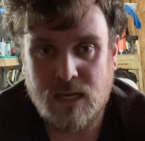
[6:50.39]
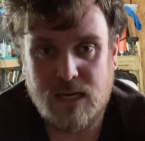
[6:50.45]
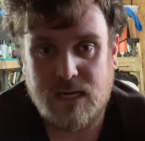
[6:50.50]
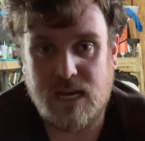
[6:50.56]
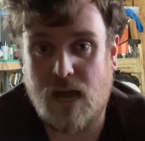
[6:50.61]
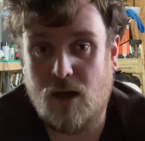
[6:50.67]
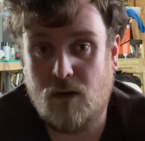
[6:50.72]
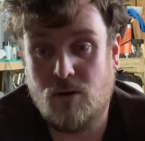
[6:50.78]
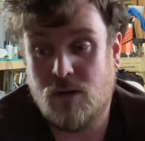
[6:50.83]

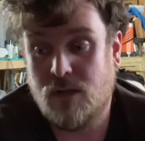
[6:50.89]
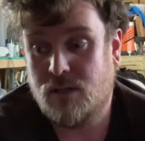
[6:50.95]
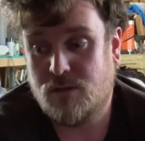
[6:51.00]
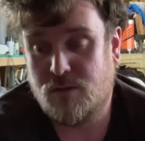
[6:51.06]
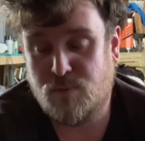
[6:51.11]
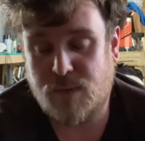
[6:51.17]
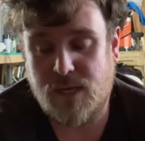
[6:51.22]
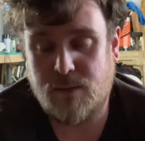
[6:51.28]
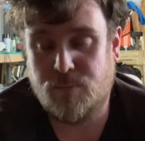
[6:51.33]
Now,
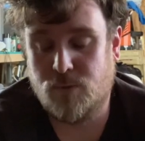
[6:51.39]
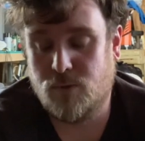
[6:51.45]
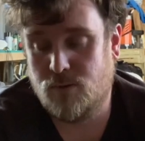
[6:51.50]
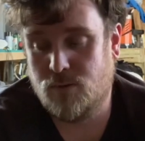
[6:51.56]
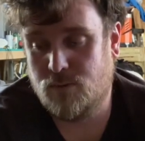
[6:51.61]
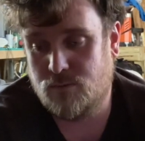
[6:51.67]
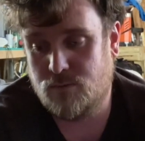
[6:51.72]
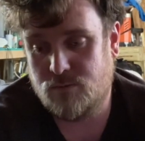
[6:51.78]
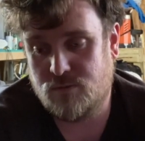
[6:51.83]
do
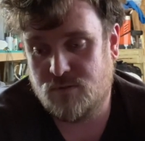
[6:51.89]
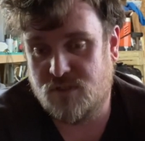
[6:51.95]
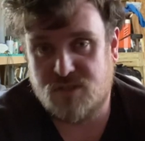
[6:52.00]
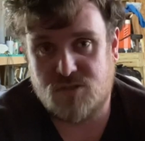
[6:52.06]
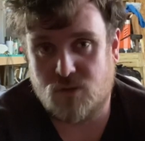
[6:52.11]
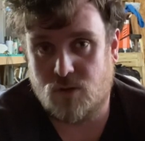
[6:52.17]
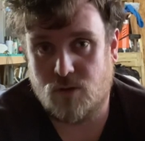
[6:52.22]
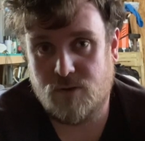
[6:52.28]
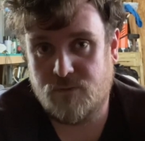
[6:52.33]
people
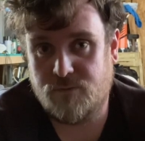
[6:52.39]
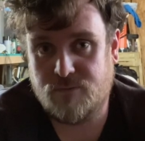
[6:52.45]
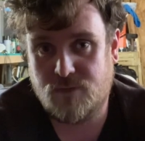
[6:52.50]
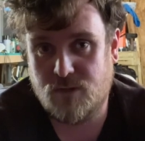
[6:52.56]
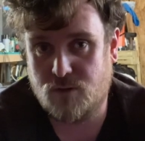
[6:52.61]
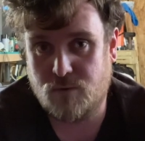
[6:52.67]
deserve the